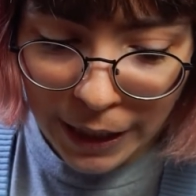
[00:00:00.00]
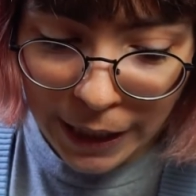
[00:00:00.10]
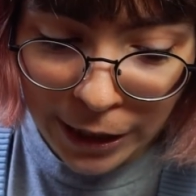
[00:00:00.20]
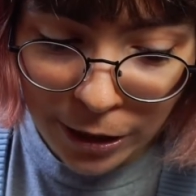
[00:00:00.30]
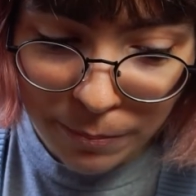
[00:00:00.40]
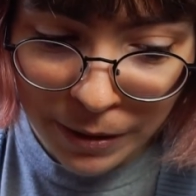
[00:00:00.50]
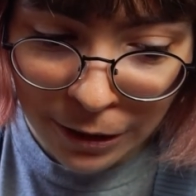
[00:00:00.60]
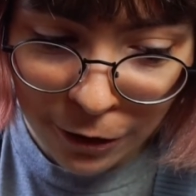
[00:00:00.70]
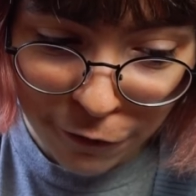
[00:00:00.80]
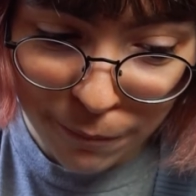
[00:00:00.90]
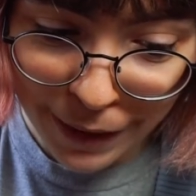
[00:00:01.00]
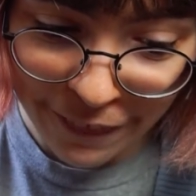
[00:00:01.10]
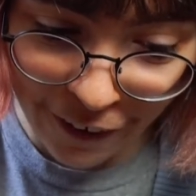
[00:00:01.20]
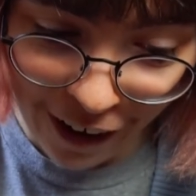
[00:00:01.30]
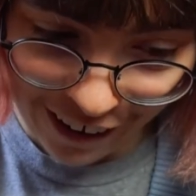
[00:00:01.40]
in the middle of my
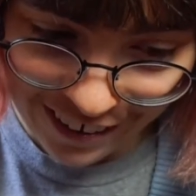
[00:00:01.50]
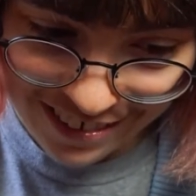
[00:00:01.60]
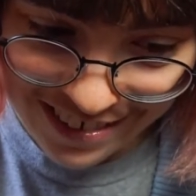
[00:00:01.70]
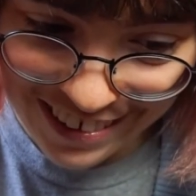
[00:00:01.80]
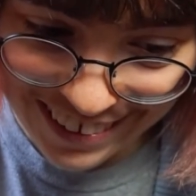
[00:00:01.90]
thighs.